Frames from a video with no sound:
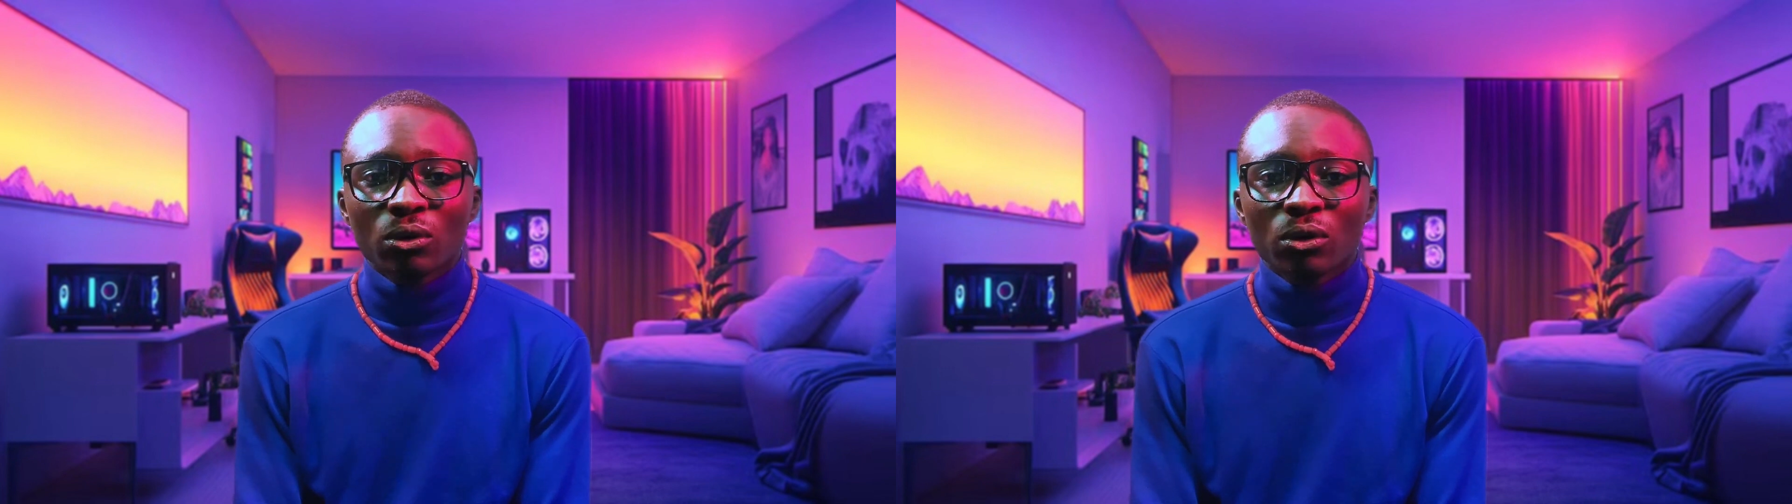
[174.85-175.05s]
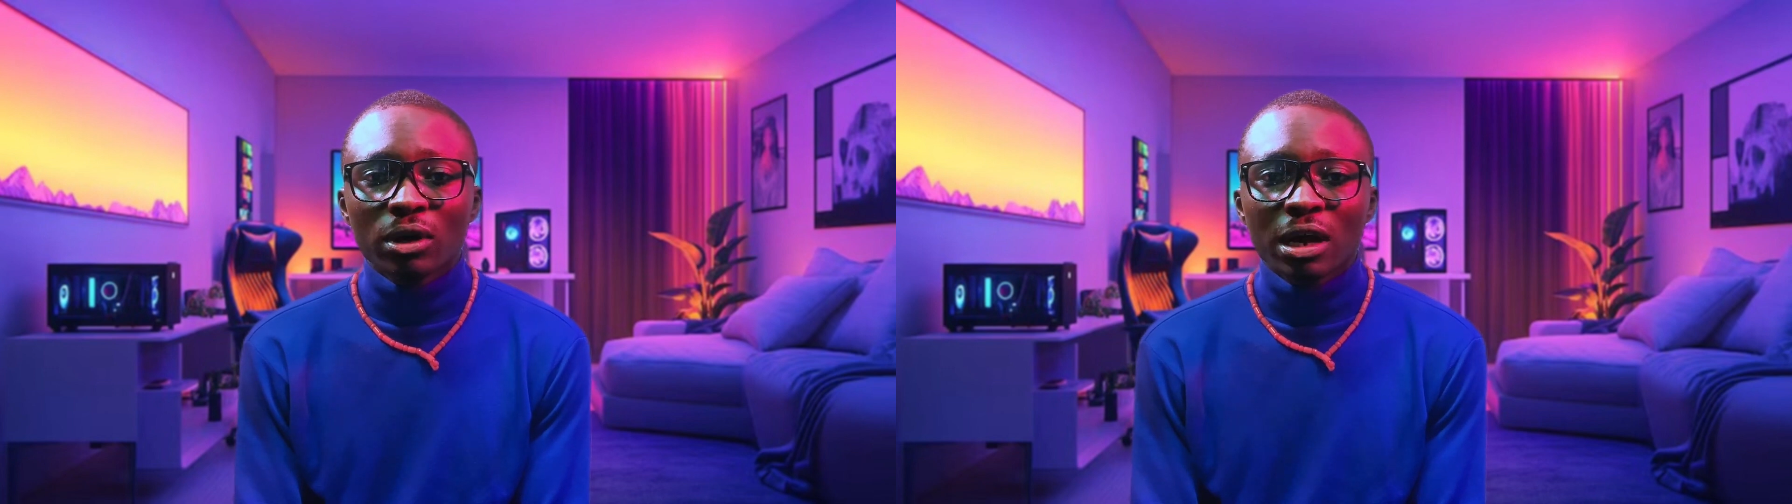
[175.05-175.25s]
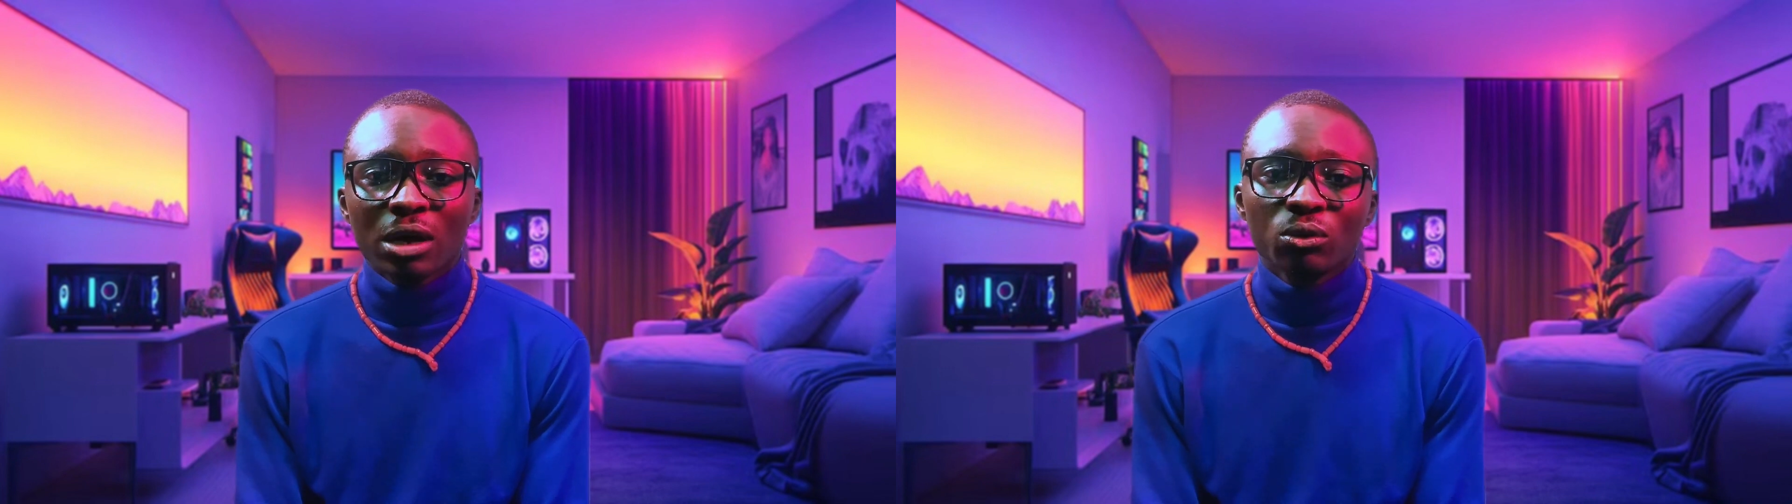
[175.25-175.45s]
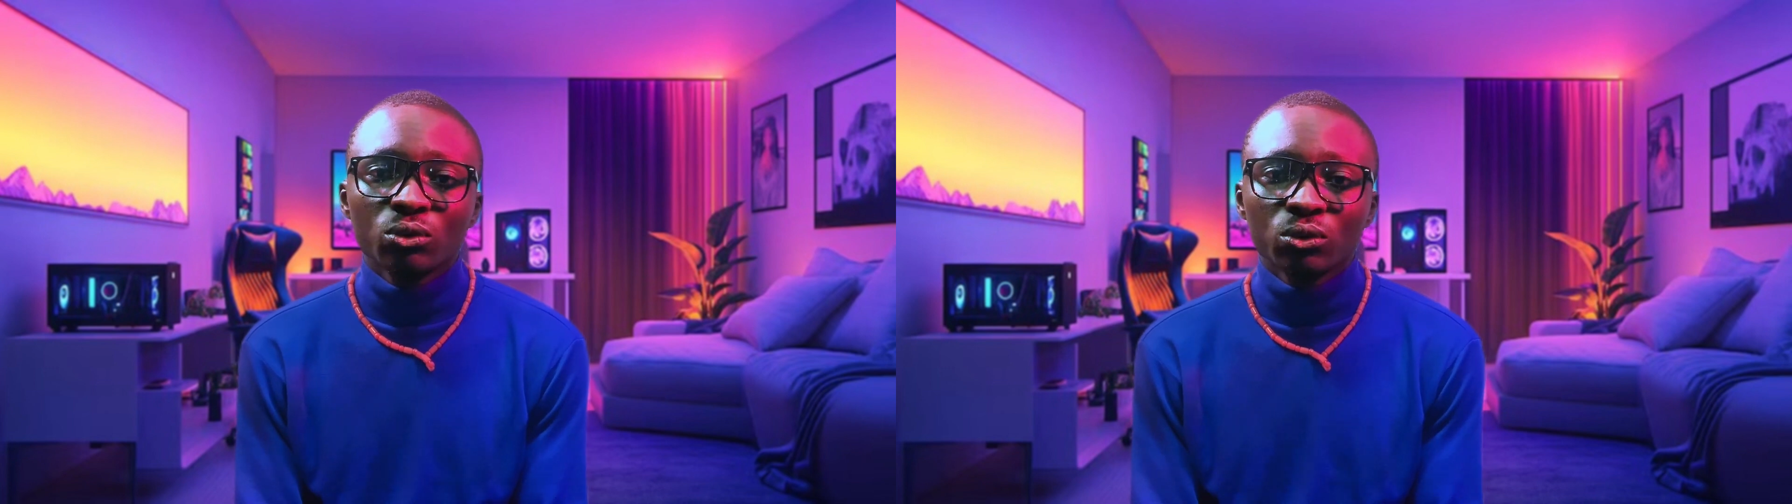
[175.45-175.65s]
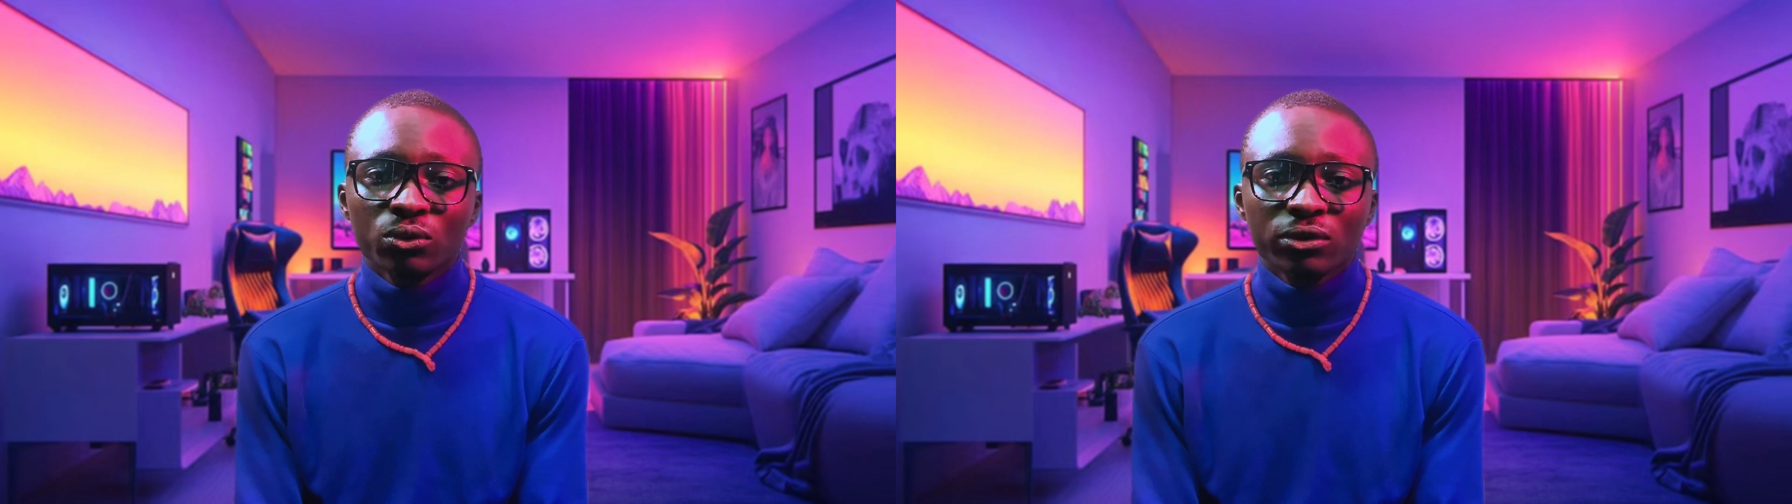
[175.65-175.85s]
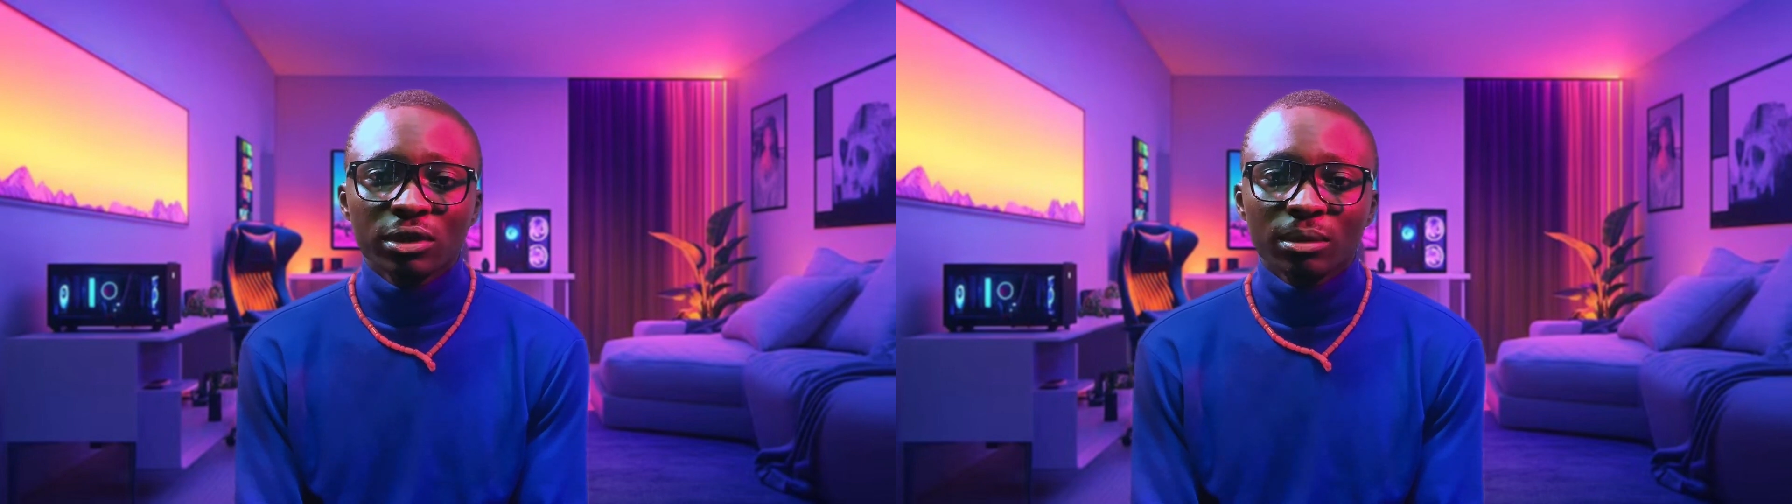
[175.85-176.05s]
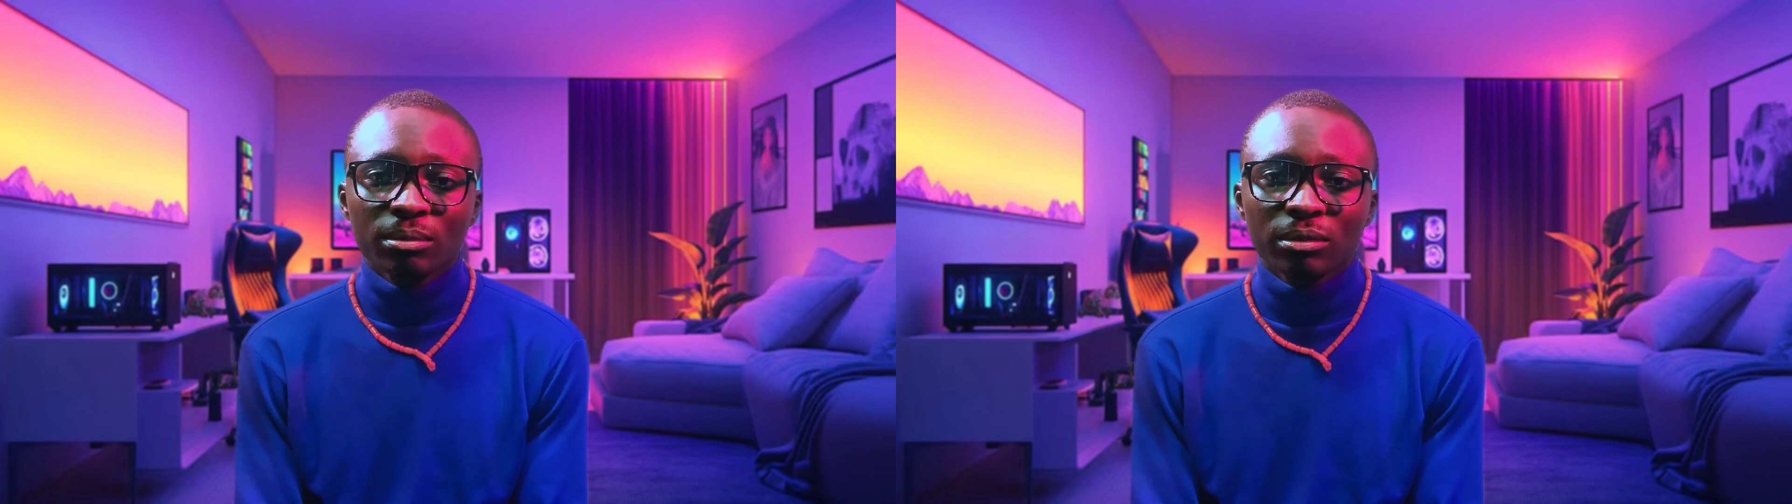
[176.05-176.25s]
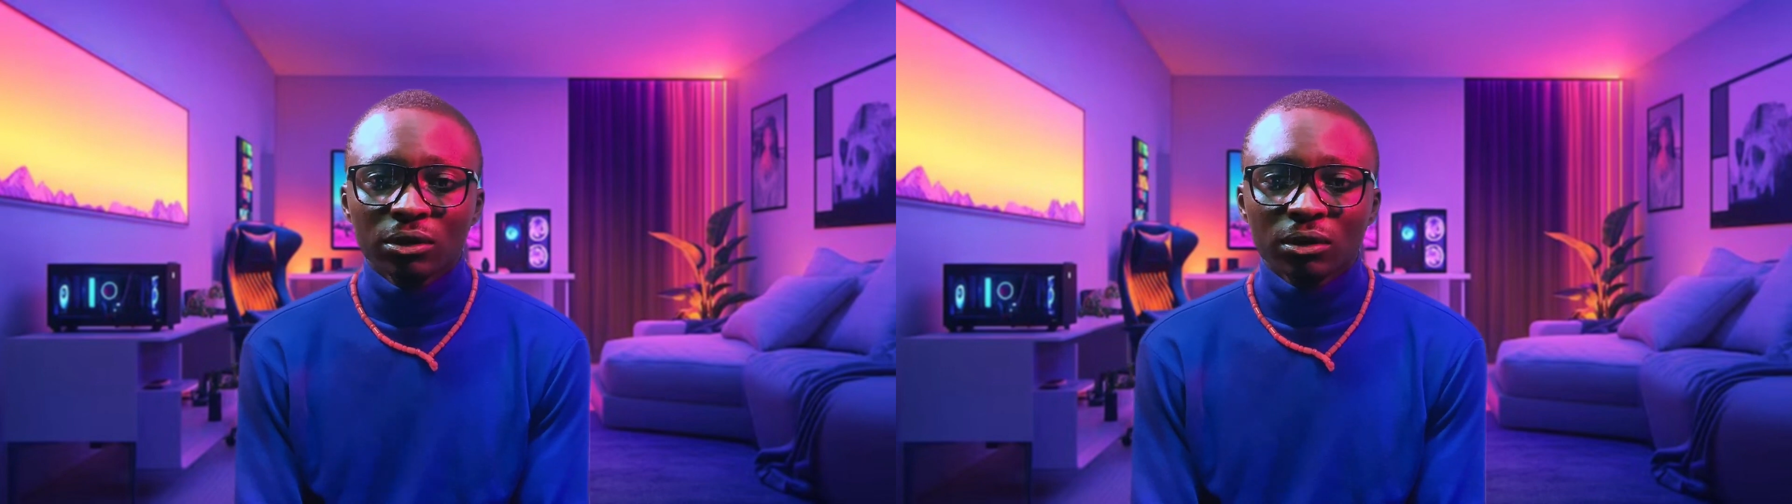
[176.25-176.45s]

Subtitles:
on how you use them.